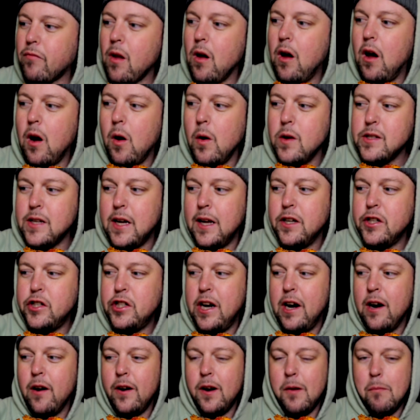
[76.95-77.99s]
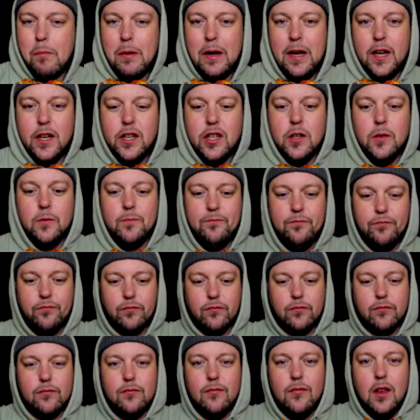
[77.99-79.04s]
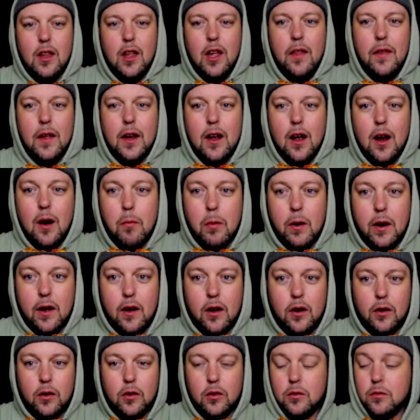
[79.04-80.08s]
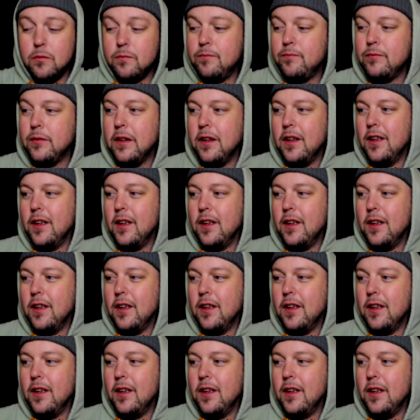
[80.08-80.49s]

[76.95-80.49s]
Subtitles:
Always had cherry and peach in the cupboard at home,